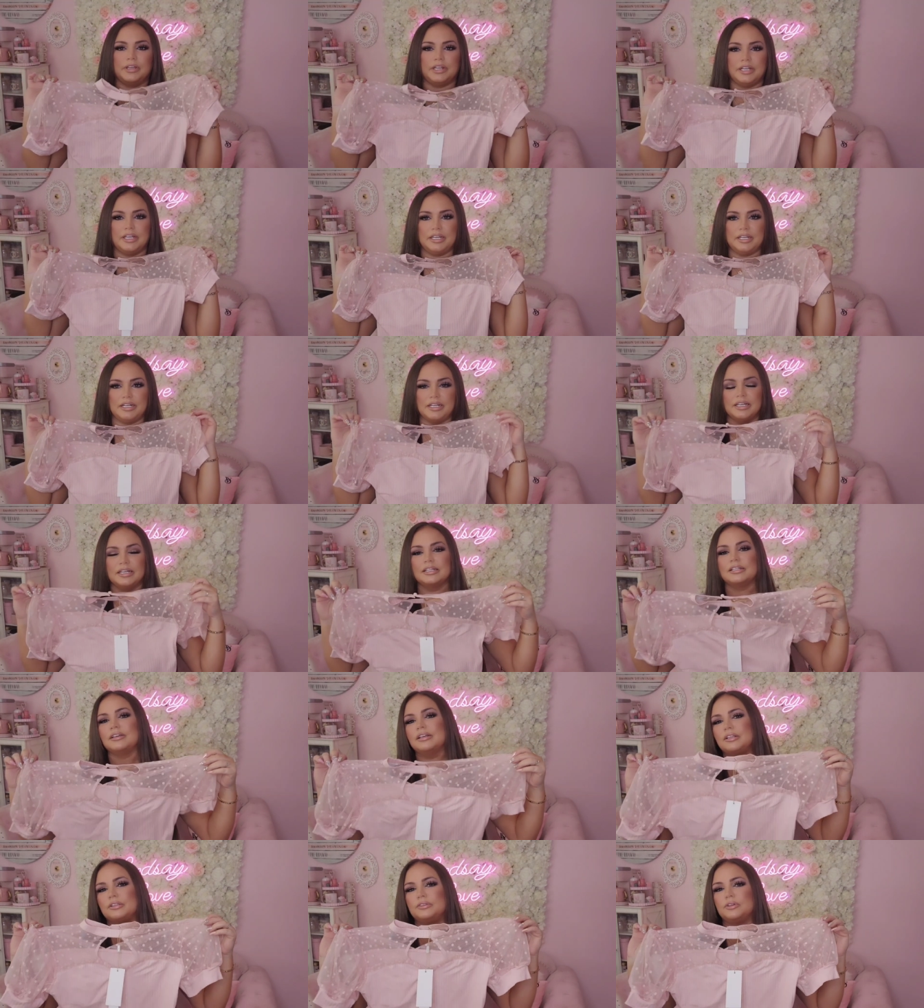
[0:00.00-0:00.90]
fitted,
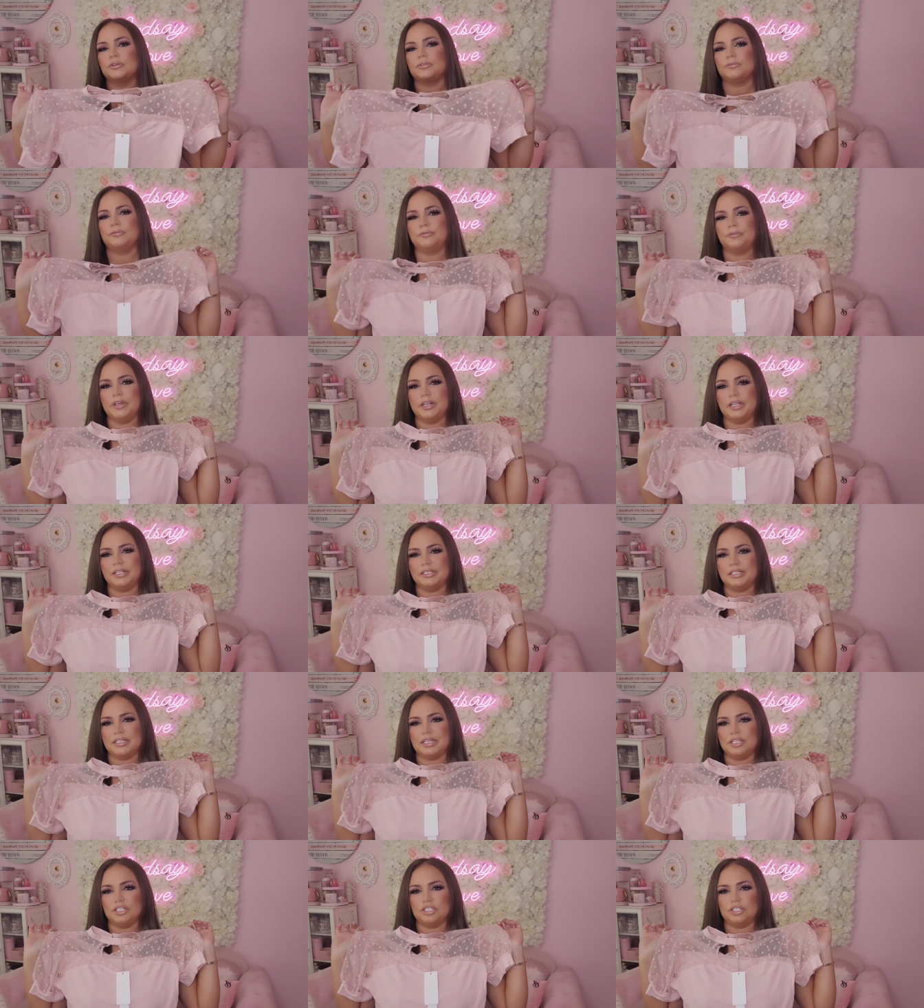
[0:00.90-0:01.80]
little fitted
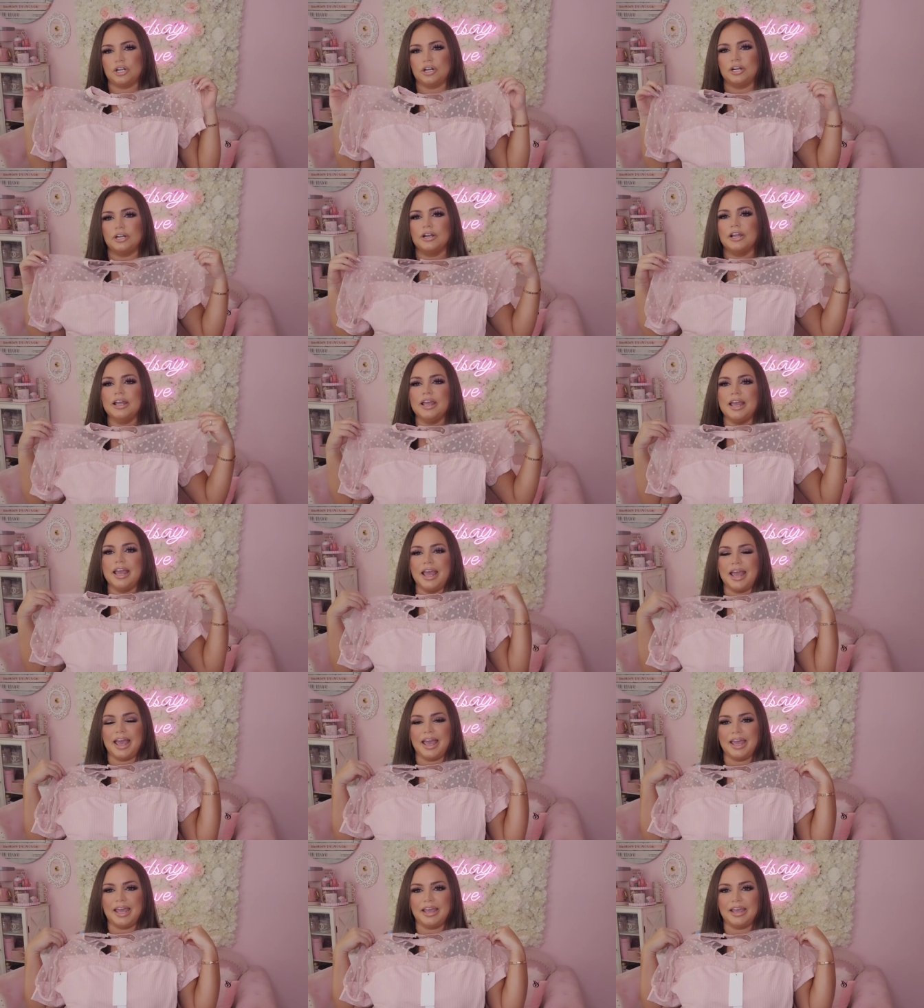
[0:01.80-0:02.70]
t-shirt,
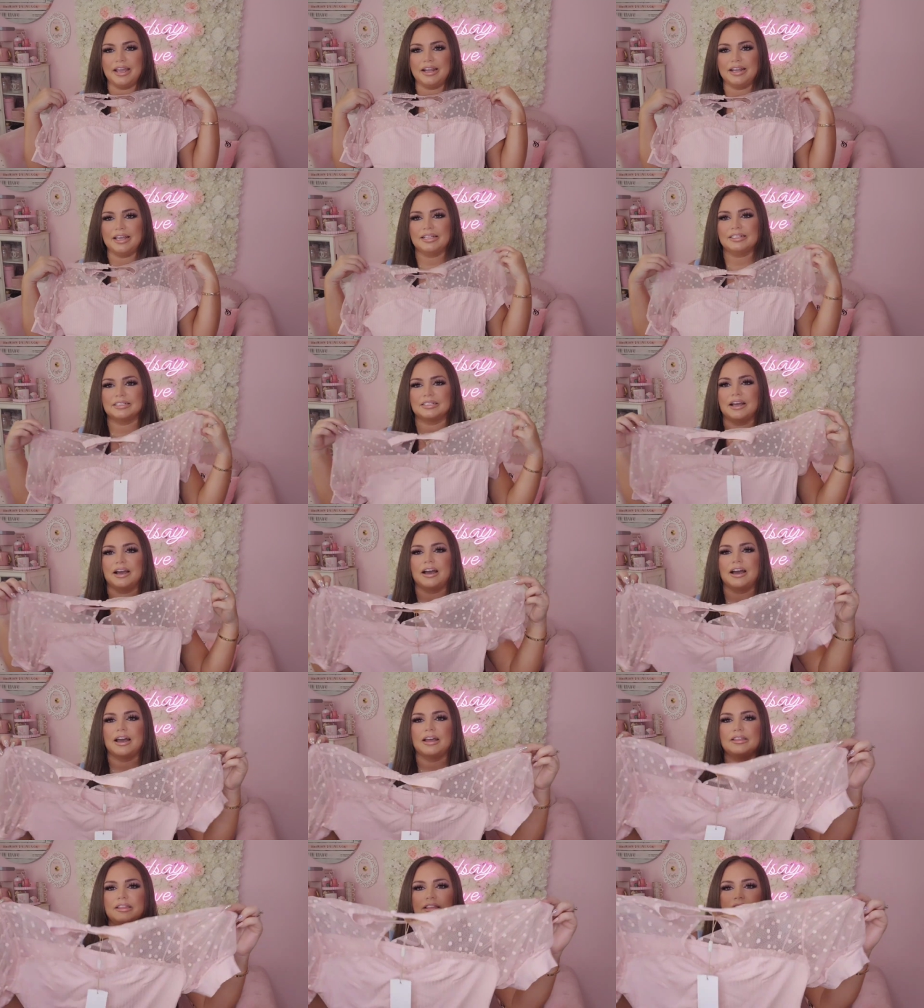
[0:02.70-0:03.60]
and it's
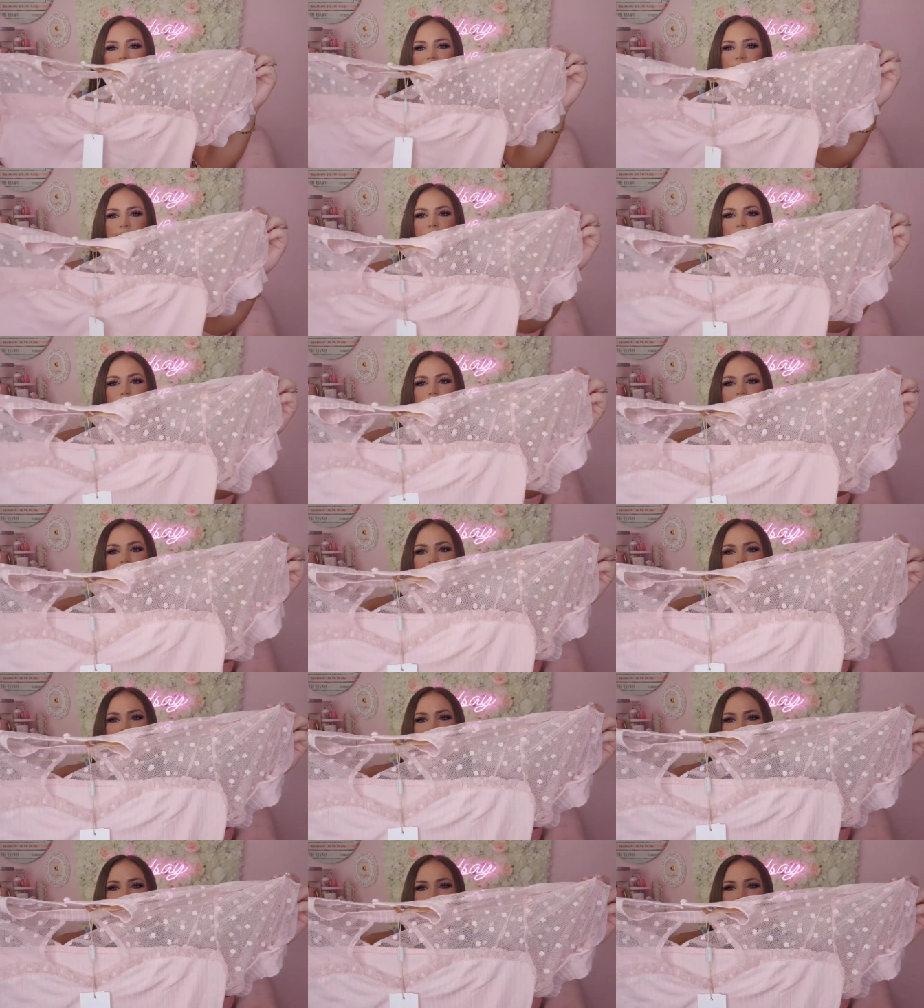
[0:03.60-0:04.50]
got the polka
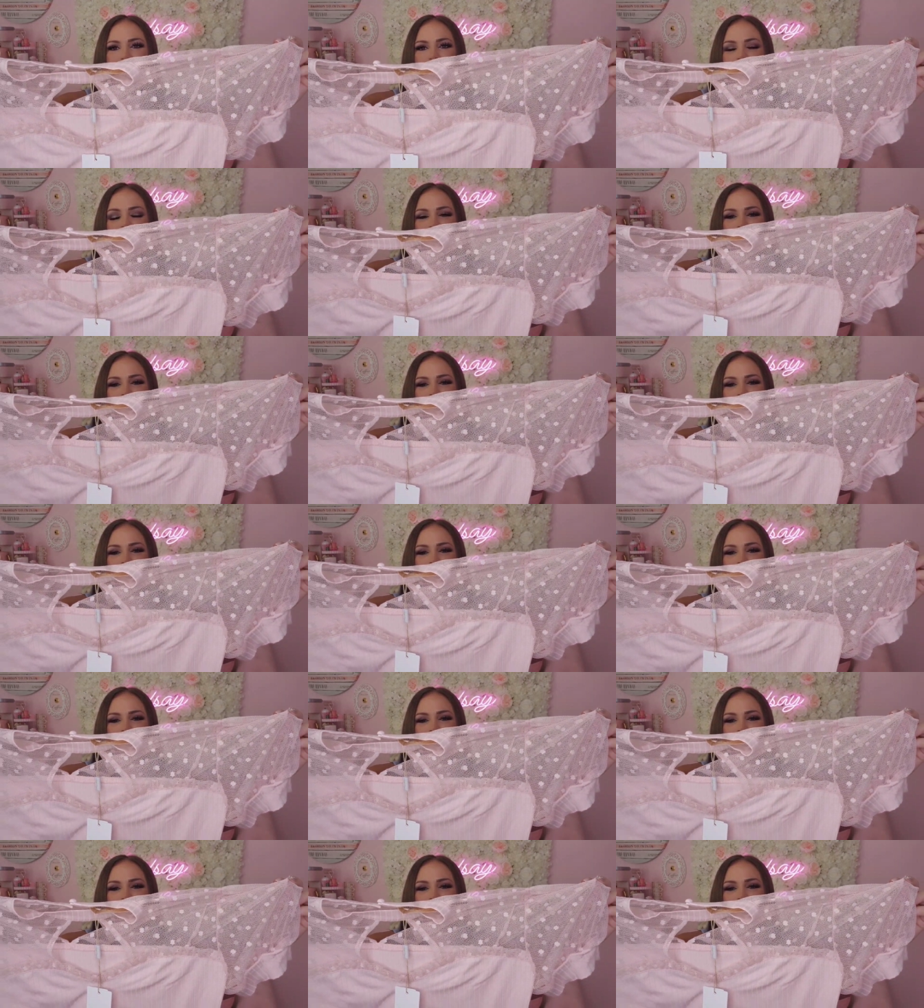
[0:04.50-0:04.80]
dots up